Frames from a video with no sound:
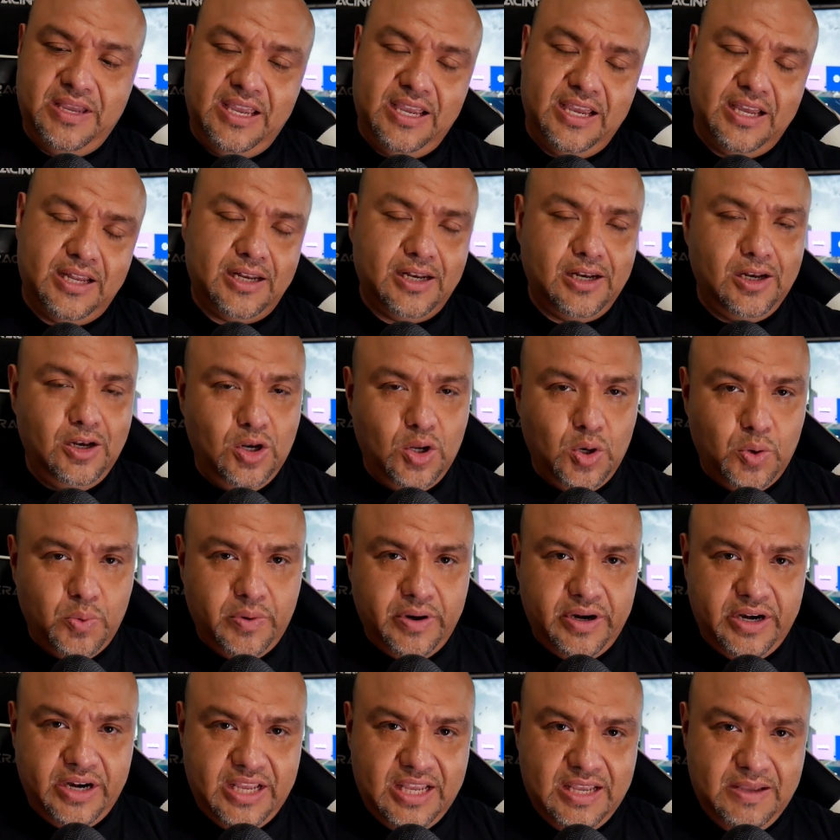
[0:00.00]
and
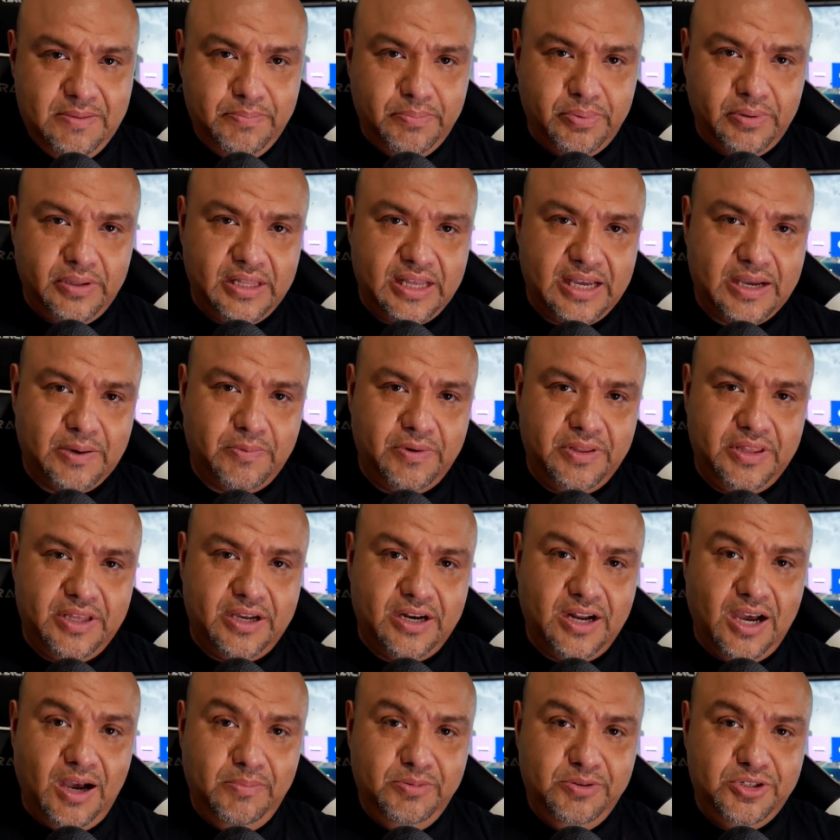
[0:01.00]
lower input lag with
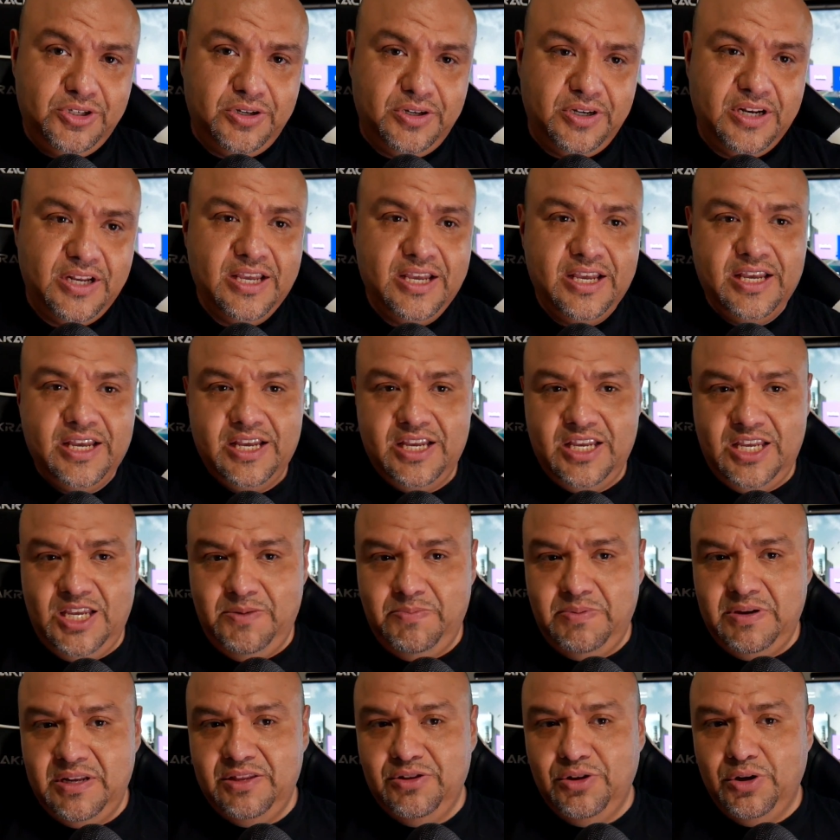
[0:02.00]
that option,
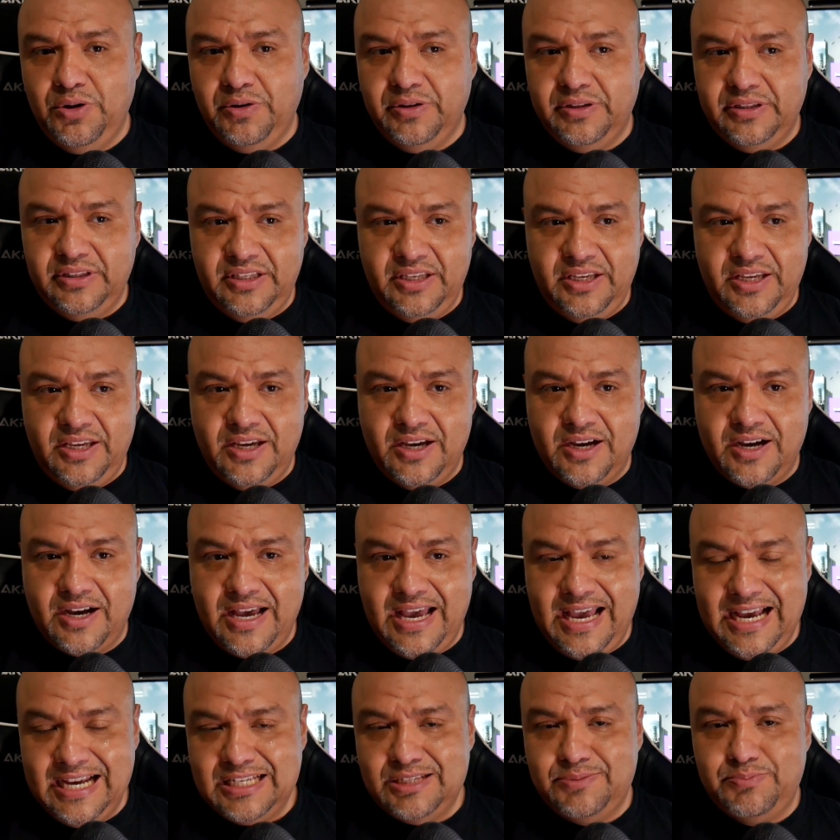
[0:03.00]
even though the
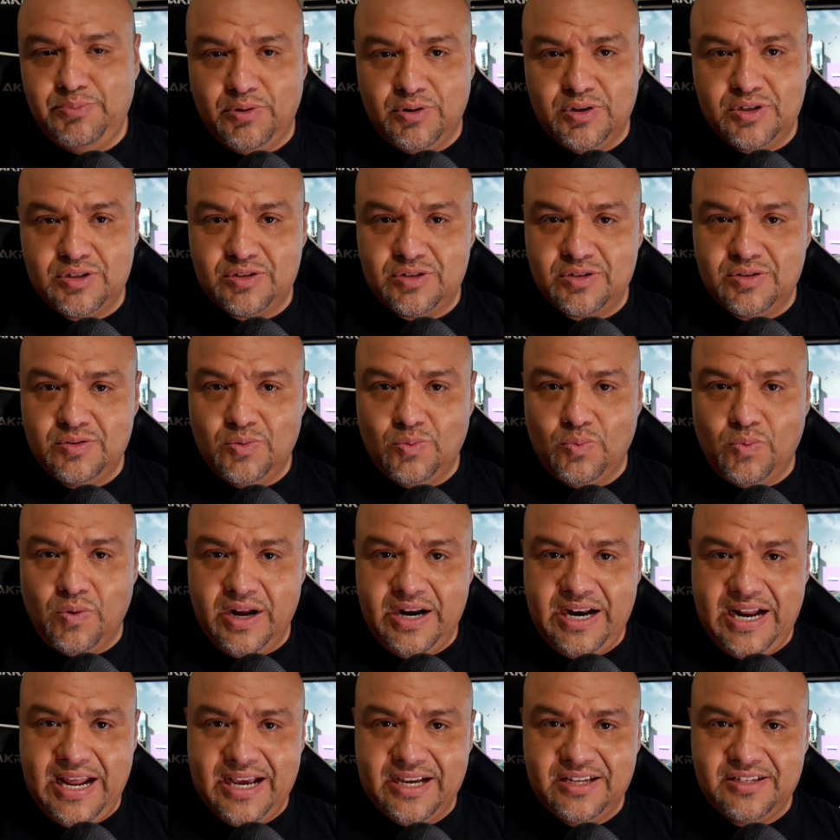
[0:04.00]
Xbox
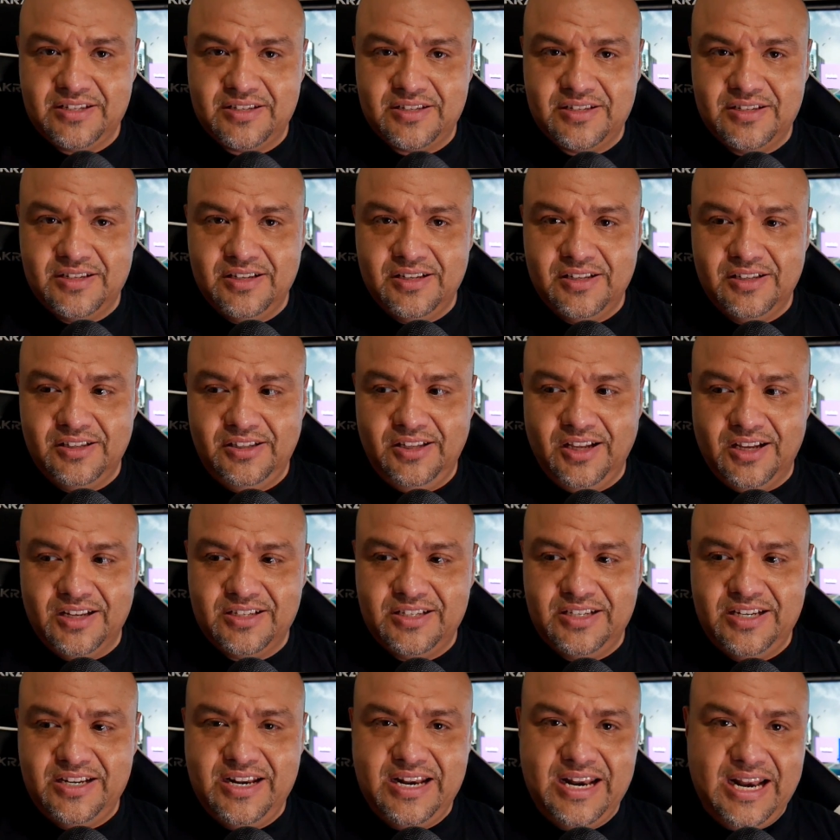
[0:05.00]
One X
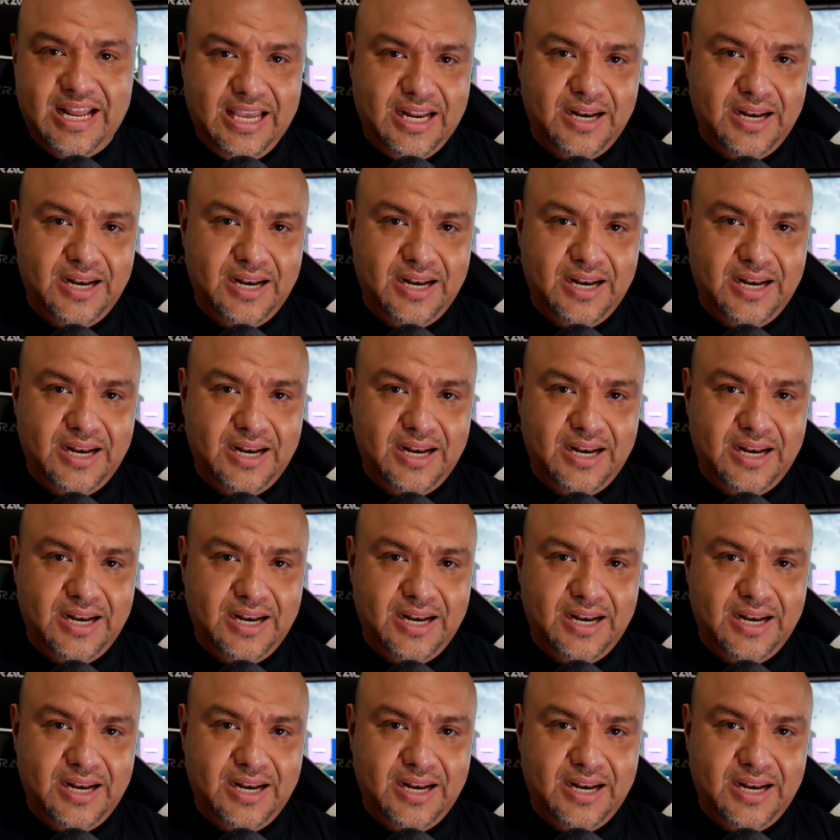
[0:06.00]
doesn't